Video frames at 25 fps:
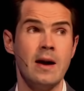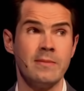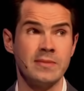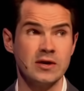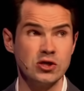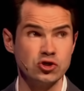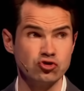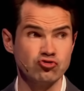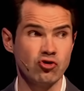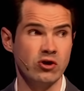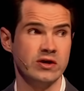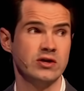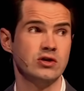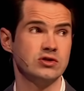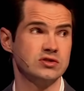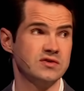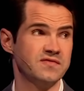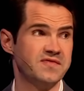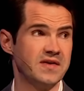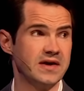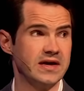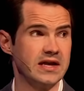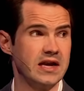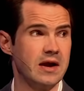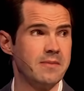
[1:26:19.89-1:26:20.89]
I'm going to try not
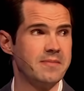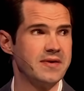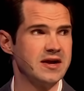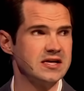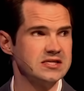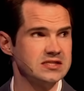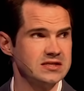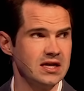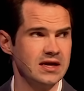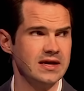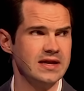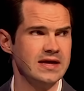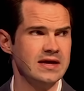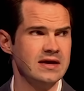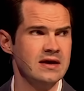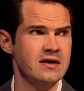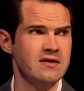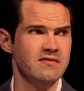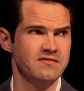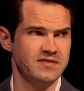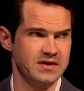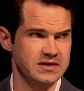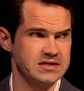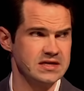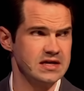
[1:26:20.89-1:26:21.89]
to fuck it up, but I slightly
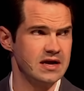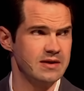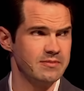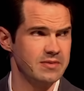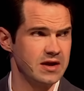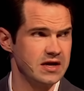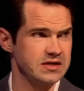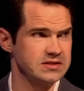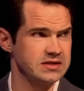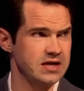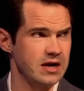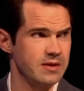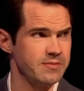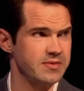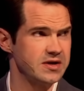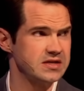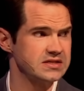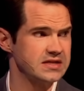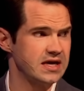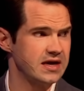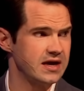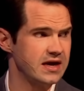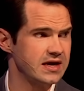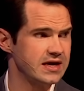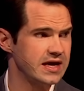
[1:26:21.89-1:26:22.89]
fucked it up last night
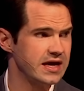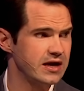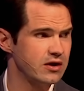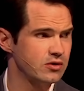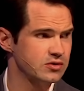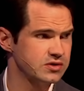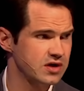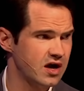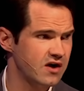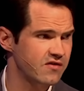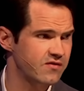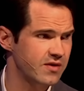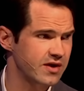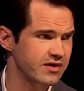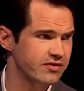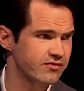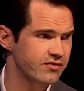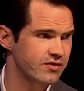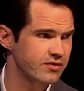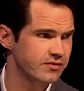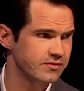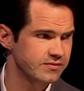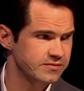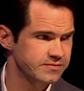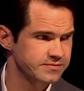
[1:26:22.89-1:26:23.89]
because I giggled halfway
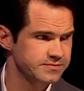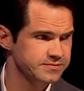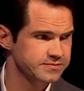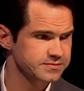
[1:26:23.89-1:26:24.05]
through.